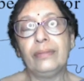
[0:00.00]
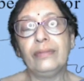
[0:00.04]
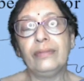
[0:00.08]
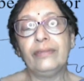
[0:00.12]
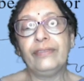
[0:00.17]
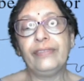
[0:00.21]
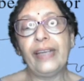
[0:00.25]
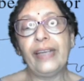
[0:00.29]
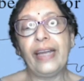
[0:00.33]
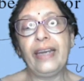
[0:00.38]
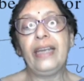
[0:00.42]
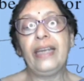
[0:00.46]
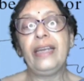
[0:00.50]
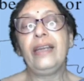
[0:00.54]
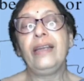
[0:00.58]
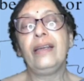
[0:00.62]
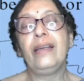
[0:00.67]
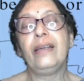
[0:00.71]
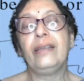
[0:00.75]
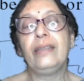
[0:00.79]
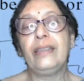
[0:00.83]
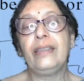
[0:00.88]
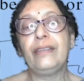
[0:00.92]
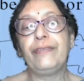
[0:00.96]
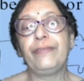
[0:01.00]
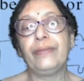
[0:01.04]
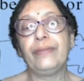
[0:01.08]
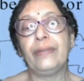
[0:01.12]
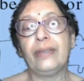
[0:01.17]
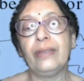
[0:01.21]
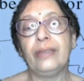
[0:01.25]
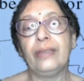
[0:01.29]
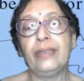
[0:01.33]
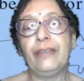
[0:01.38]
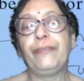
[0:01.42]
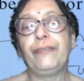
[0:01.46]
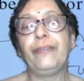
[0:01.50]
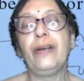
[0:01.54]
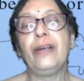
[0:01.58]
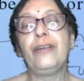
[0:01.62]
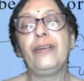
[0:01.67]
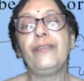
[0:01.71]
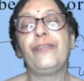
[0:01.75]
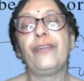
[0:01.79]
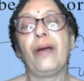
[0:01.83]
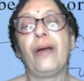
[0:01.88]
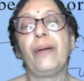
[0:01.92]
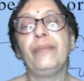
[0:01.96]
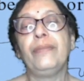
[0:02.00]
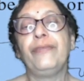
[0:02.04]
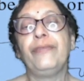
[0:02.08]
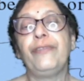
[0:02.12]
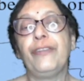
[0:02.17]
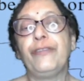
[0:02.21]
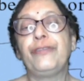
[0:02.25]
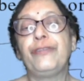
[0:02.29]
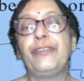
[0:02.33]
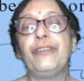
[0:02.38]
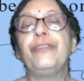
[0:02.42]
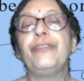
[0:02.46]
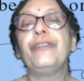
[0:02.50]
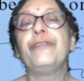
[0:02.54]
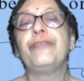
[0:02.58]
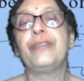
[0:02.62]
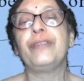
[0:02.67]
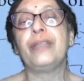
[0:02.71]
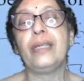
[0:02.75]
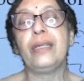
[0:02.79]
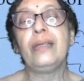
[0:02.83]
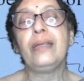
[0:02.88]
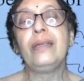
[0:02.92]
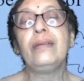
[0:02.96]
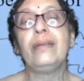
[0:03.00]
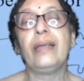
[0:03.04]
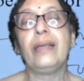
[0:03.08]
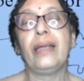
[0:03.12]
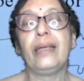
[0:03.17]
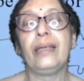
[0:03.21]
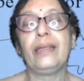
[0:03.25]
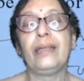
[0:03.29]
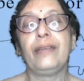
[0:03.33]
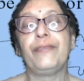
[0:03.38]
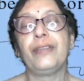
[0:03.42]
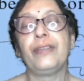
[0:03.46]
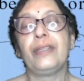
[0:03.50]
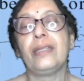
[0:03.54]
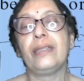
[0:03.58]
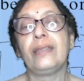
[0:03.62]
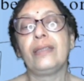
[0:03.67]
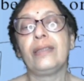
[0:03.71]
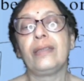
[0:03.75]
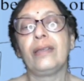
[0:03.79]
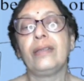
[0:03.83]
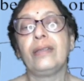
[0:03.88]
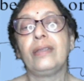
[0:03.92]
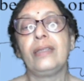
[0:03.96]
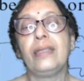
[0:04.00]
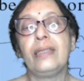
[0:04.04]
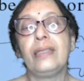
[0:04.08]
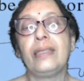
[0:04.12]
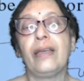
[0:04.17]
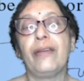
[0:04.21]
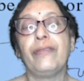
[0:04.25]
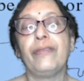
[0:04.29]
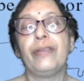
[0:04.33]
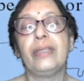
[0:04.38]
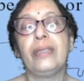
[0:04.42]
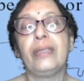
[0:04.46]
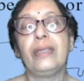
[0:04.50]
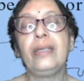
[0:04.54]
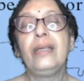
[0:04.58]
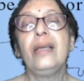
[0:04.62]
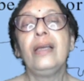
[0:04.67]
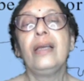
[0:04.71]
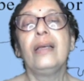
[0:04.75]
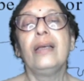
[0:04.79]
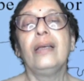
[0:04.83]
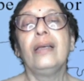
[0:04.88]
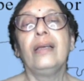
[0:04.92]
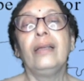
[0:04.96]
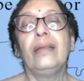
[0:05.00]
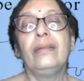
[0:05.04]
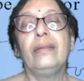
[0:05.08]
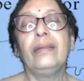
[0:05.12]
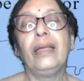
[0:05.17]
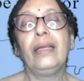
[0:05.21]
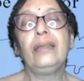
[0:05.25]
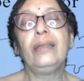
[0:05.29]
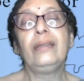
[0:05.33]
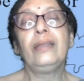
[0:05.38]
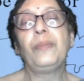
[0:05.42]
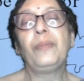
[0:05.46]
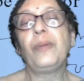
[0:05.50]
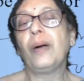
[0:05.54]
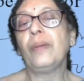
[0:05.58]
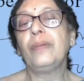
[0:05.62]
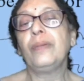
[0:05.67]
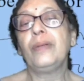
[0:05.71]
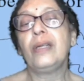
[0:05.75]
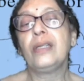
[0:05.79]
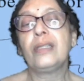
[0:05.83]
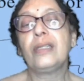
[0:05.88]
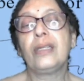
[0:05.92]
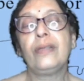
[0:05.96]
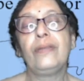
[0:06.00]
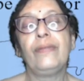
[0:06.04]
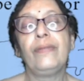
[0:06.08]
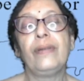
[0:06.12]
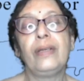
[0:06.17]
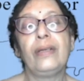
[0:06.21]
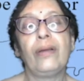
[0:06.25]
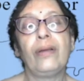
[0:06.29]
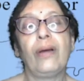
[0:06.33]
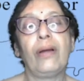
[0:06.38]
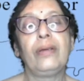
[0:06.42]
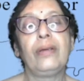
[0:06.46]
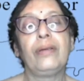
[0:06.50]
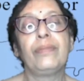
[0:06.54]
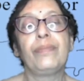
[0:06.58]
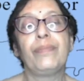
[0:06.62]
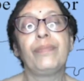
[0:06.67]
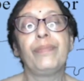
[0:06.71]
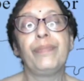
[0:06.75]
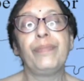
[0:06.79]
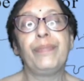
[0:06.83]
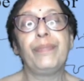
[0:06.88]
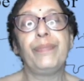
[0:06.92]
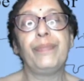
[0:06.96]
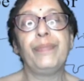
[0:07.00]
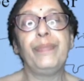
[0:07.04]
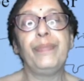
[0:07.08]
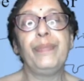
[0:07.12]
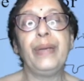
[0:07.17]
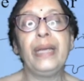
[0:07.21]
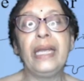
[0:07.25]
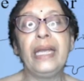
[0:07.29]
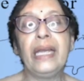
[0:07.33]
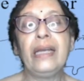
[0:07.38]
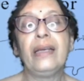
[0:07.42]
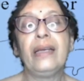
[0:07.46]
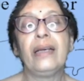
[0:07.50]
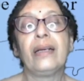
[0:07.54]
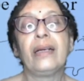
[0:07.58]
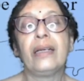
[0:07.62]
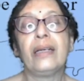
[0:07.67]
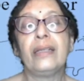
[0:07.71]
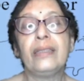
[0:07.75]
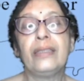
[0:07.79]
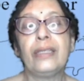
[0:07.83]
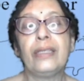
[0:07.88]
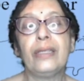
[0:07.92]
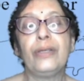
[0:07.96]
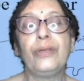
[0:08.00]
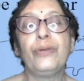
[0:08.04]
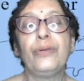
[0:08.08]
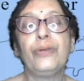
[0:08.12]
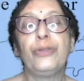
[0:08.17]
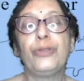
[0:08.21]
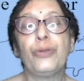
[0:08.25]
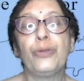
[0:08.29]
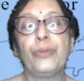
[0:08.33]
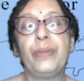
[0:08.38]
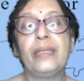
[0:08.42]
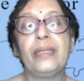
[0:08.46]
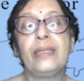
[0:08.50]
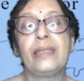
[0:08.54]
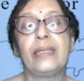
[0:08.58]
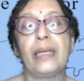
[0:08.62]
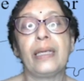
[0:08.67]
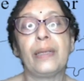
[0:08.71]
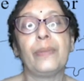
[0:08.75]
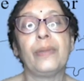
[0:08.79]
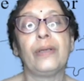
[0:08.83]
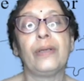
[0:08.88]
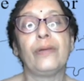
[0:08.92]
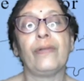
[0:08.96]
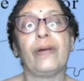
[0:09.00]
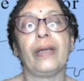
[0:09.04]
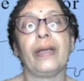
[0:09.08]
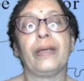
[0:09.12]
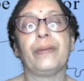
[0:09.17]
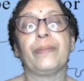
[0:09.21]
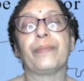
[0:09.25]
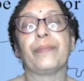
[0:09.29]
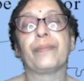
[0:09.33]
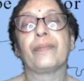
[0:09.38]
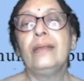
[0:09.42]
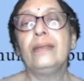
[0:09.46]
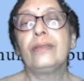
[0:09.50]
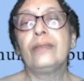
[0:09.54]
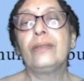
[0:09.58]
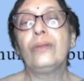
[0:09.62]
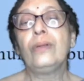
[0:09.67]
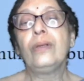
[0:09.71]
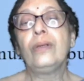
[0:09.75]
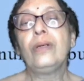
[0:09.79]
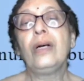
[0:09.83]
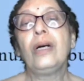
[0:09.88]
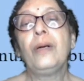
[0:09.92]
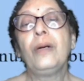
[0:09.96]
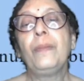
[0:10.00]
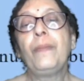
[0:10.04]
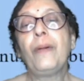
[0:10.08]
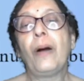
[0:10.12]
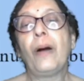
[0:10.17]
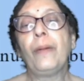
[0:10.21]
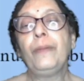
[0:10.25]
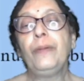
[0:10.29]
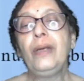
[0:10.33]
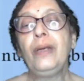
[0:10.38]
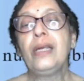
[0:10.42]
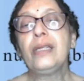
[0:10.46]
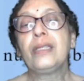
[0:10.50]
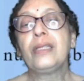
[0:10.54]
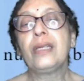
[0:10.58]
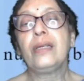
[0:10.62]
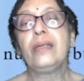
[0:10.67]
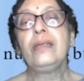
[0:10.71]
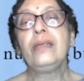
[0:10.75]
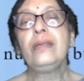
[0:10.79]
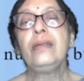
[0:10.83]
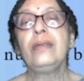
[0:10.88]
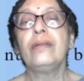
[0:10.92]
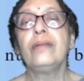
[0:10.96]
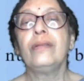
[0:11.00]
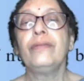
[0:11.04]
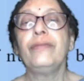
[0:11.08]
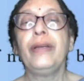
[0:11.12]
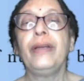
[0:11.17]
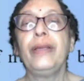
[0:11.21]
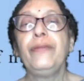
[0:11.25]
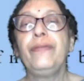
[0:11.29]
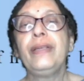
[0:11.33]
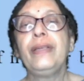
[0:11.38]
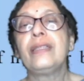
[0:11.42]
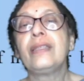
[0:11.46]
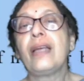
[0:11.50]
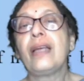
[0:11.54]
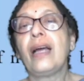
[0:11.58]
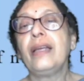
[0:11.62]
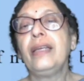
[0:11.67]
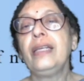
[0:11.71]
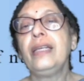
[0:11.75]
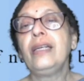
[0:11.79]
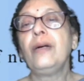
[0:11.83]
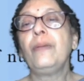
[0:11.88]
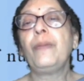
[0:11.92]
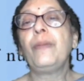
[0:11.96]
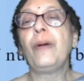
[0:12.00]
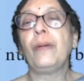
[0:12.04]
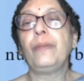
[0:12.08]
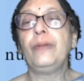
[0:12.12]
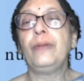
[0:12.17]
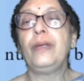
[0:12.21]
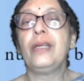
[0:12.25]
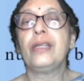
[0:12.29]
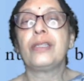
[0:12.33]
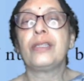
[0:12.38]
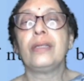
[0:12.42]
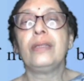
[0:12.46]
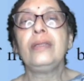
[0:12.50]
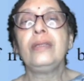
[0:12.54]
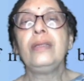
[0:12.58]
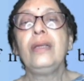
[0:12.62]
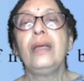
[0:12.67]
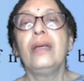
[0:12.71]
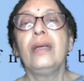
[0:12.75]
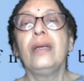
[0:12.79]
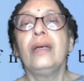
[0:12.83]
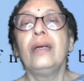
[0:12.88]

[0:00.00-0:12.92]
very different from 50-50, like if it is 30-70, then the population will not be continued to be stable one. So a population, when we study a population